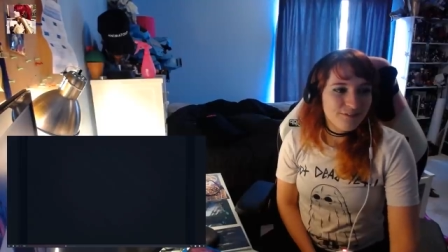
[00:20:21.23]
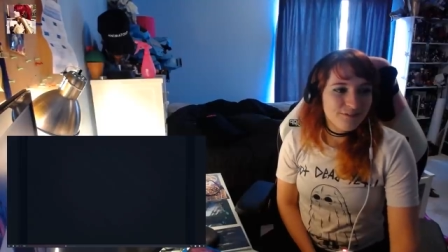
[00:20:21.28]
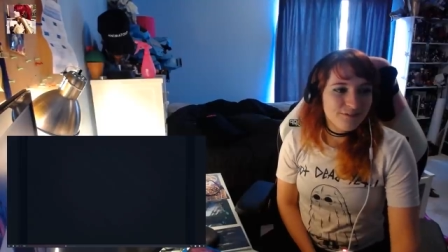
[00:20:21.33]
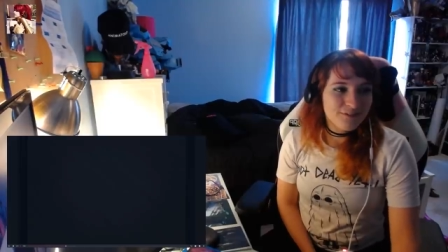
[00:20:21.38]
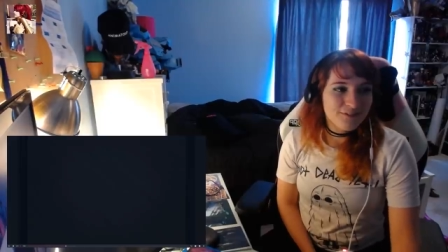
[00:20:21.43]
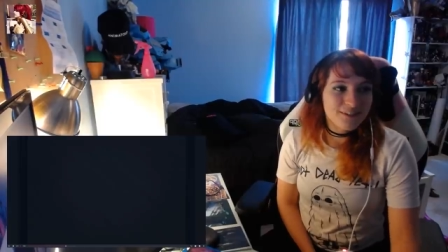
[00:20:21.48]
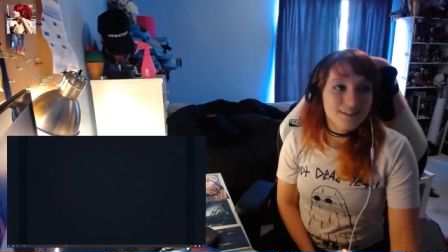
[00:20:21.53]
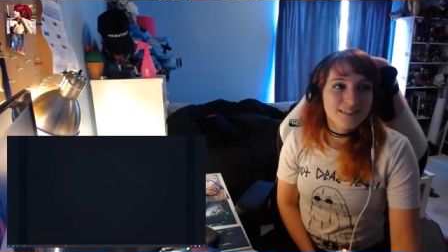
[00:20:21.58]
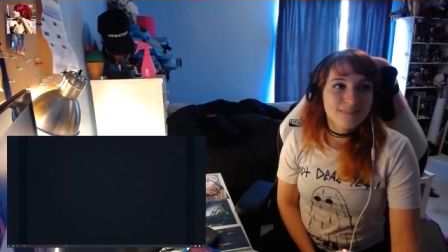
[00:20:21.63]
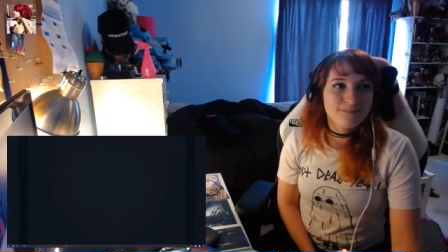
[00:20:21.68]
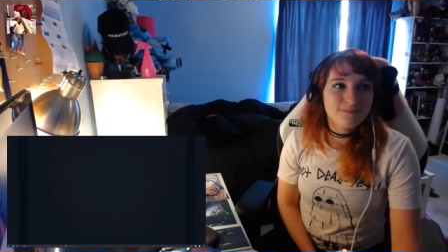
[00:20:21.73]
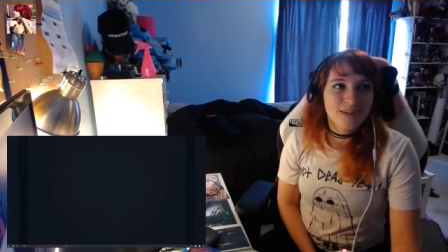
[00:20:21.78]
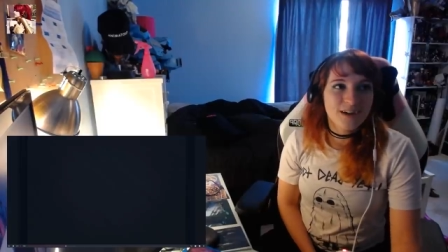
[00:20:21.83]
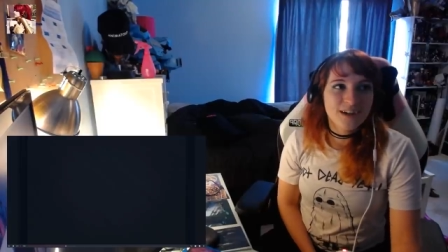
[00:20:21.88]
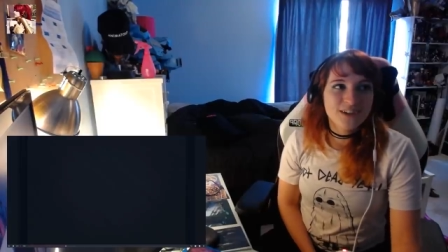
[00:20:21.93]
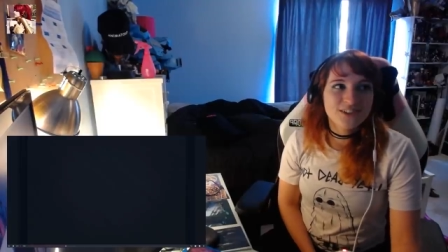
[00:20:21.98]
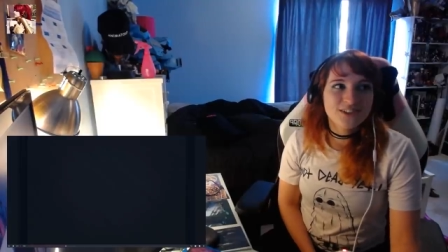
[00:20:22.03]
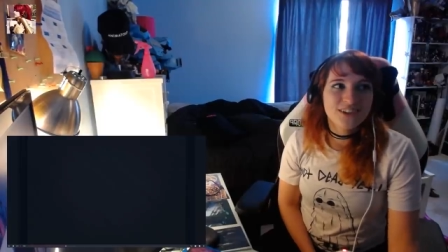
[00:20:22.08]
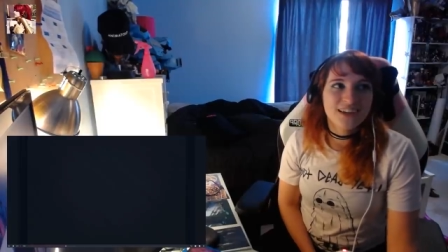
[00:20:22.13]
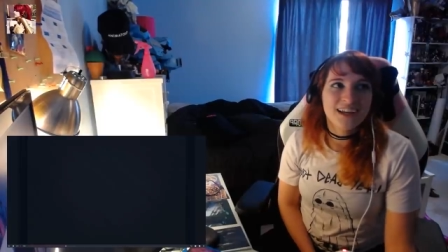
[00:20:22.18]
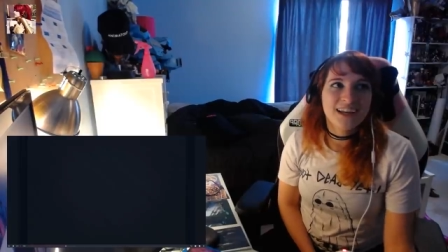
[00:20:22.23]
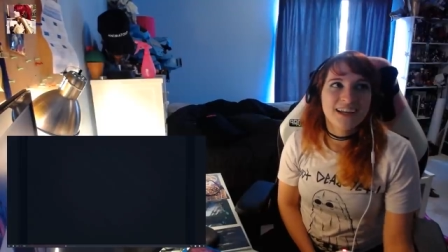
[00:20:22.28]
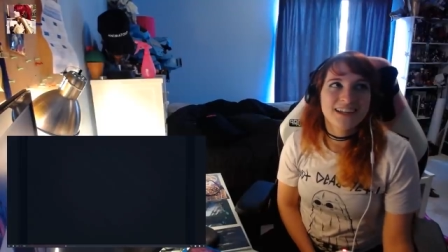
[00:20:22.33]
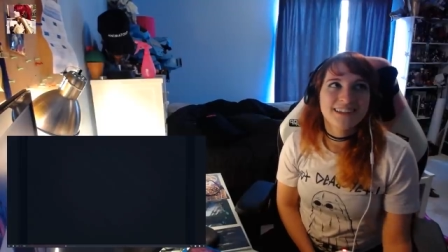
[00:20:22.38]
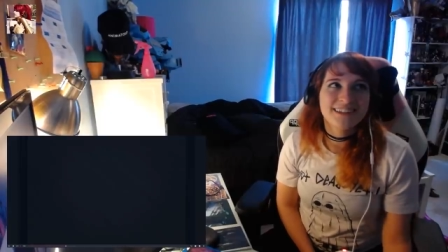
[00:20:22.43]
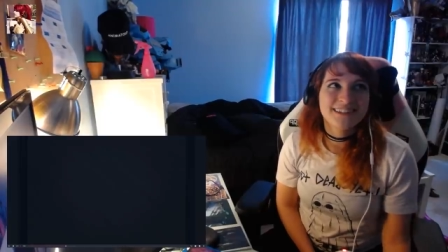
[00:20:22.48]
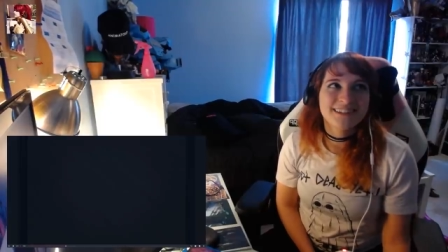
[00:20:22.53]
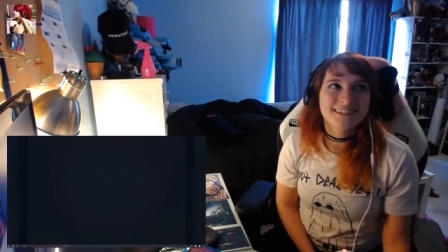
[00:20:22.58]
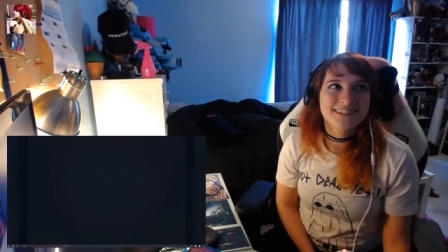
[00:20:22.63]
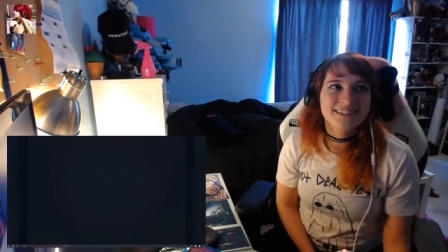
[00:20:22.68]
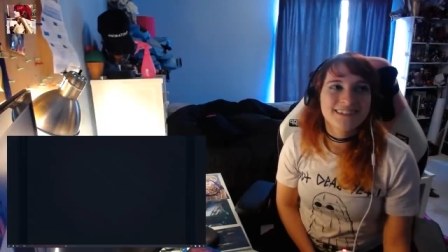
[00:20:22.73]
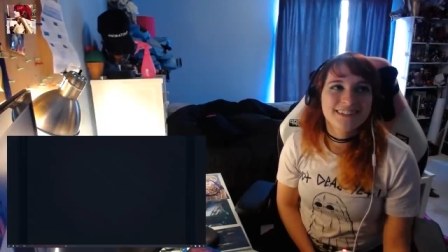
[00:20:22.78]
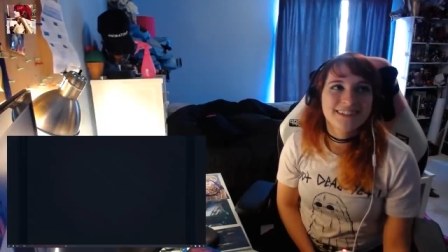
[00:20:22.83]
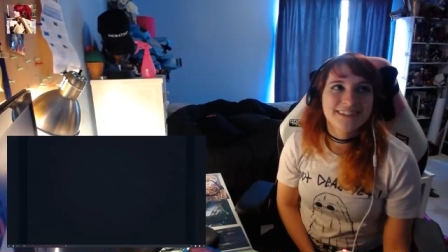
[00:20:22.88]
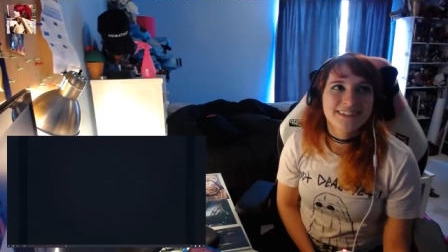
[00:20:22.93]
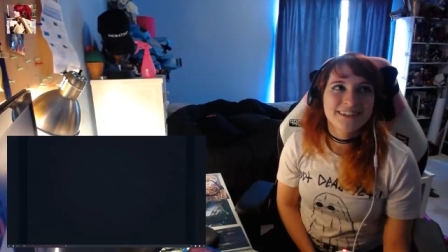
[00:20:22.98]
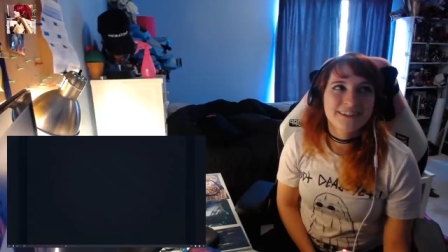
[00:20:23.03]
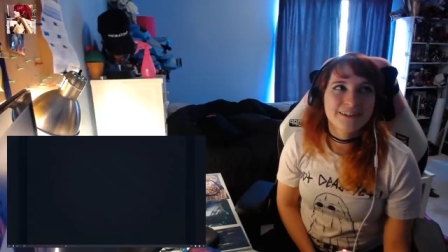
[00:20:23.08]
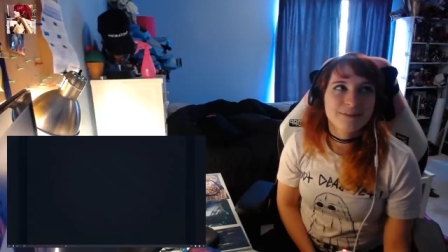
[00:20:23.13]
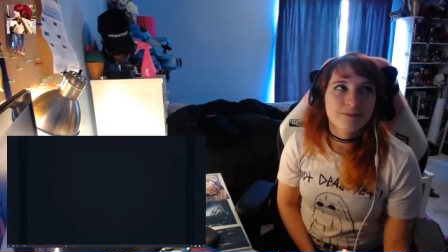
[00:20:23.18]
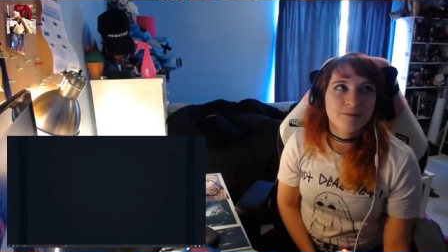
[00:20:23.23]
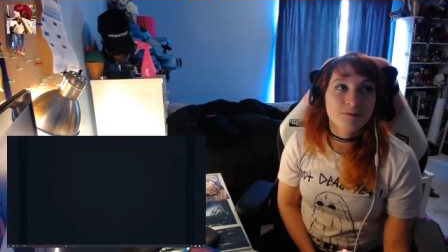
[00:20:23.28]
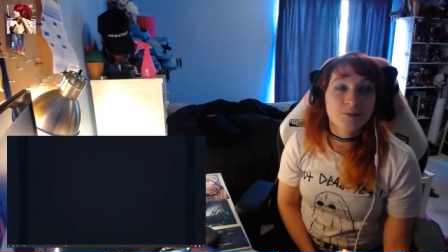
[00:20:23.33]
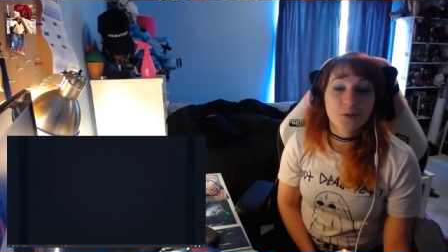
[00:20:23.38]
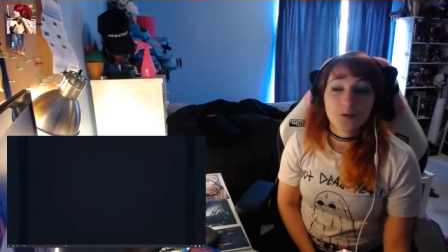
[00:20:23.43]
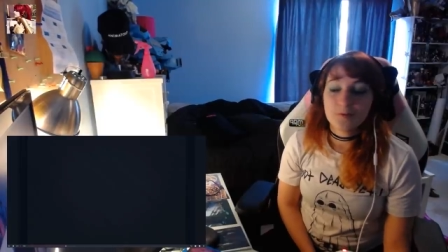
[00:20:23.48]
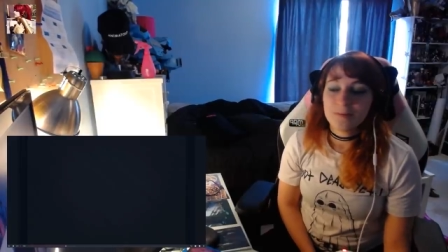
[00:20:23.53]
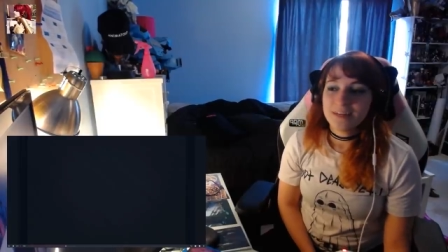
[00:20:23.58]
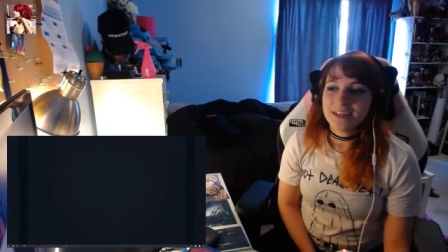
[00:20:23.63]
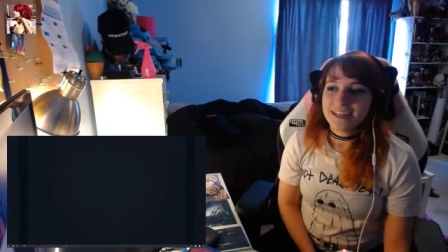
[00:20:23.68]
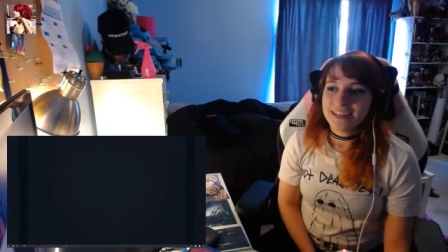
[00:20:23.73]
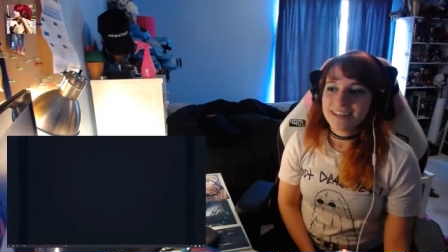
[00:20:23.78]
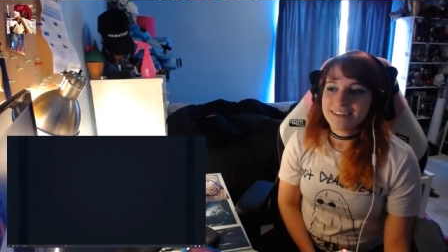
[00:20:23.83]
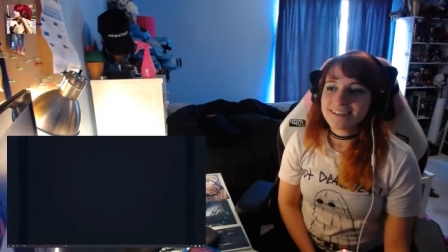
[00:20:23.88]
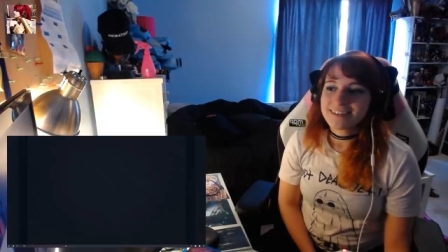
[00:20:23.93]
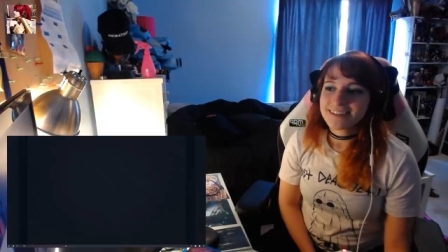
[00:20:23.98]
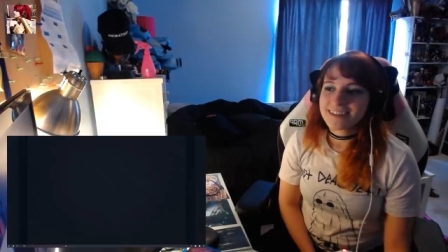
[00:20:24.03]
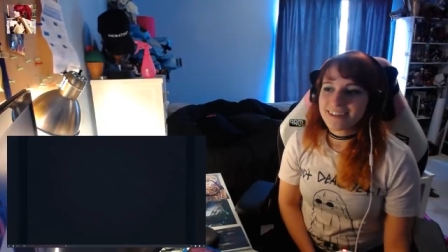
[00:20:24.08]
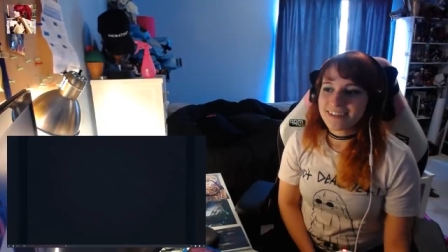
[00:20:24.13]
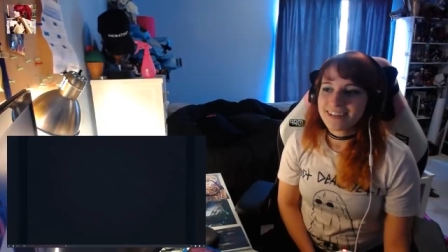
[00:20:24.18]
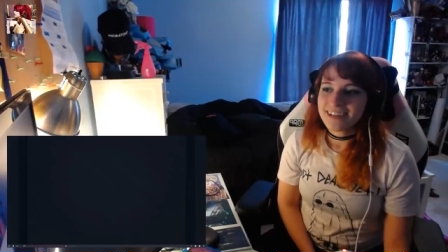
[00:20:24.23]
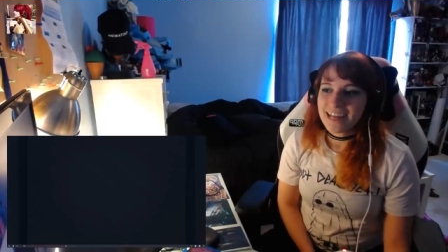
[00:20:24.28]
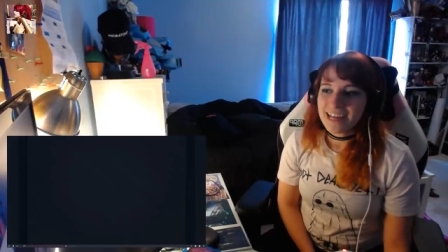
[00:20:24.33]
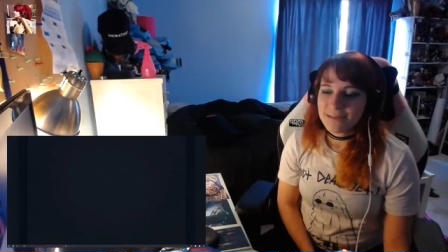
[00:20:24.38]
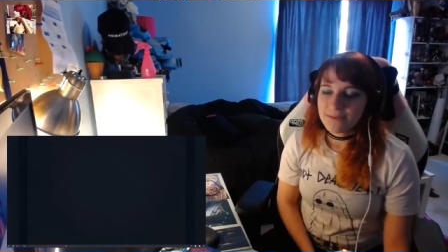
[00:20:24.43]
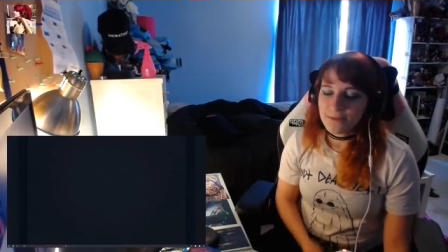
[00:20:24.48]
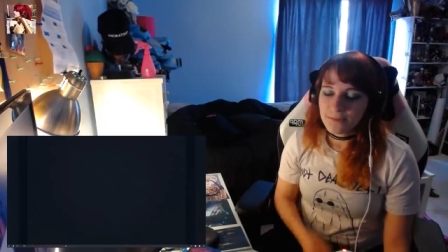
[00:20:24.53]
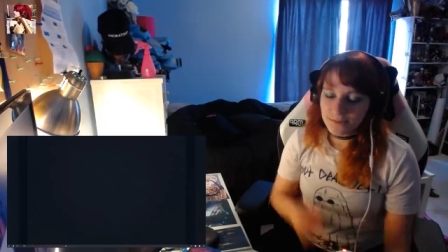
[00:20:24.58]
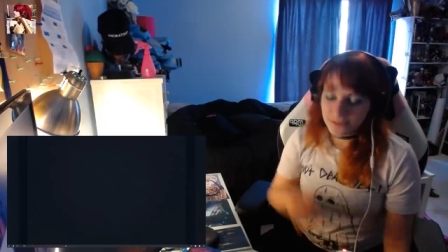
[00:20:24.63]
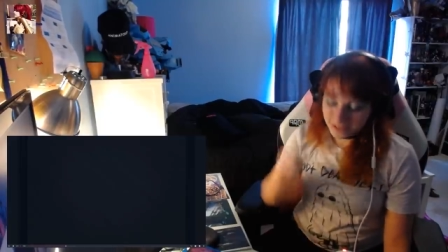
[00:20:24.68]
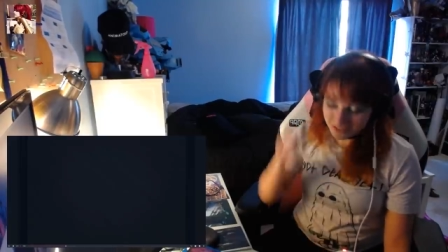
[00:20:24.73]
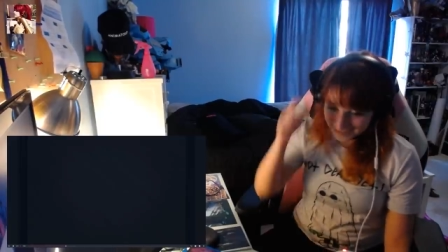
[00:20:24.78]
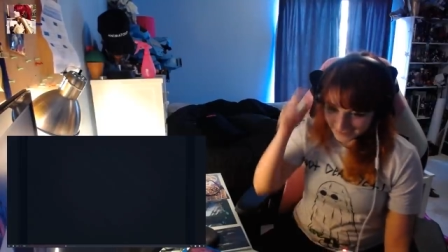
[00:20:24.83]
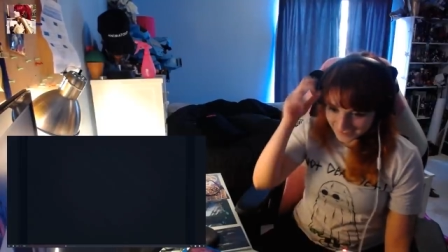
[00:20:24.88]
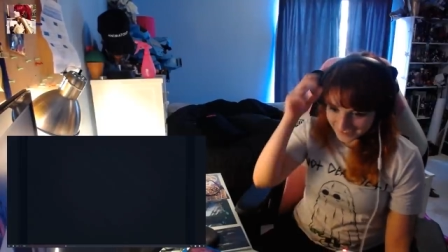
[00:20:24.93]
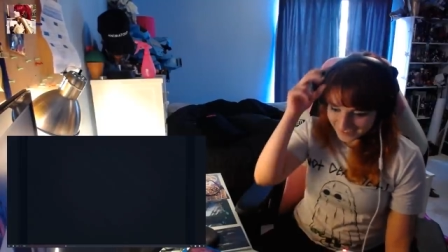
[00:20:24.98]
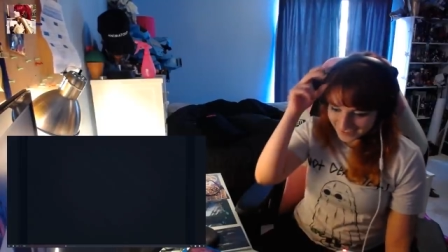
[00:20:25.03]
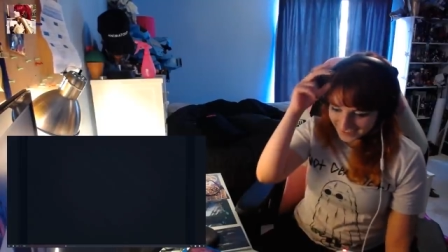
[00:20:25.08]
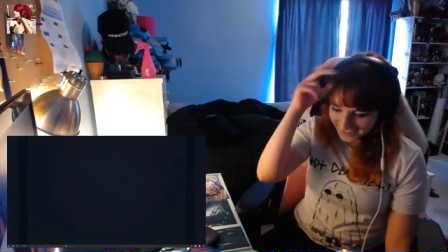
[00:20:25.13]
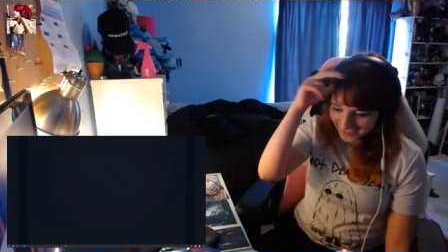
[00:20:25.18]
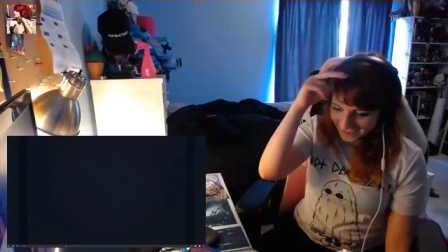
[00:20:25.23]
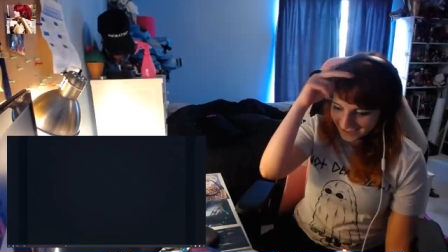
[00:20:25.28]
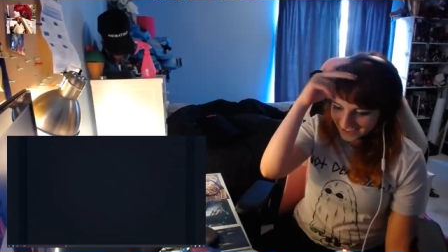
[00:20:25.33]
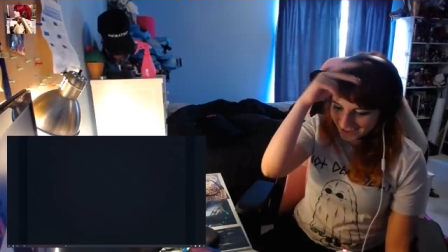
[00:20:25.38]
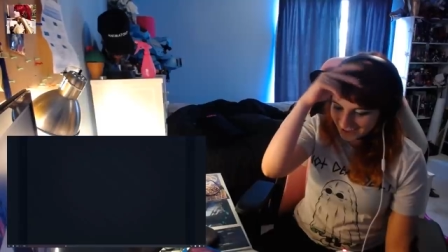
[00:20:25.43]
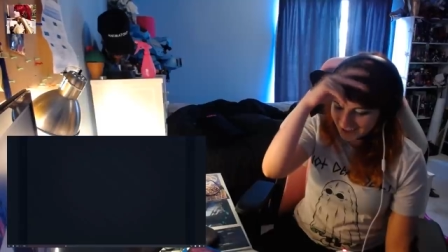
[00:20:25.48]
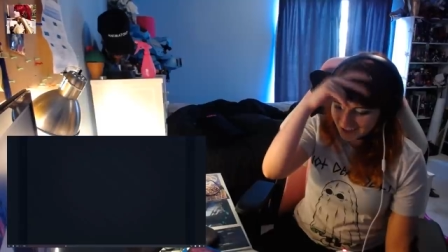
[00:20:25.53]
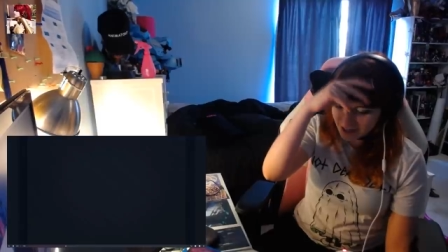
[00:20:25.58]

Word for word: for as much as Ruby is a capable leader,